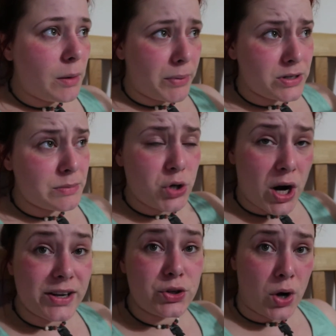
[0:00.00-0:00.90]
because I'm
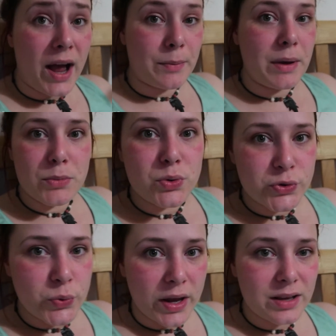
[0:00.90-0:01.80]
trying to track my mood
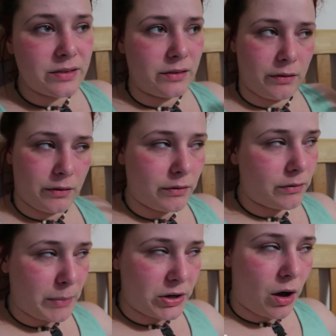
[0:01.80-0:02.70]
swings and
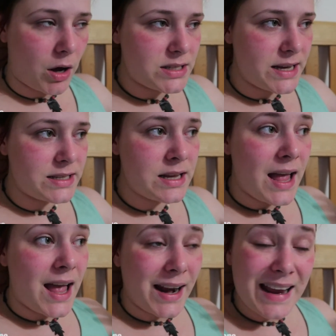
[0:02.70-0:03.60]
my dark days.
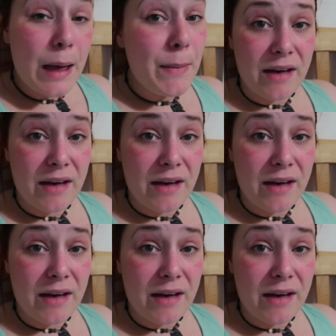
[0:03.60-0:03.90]
And I am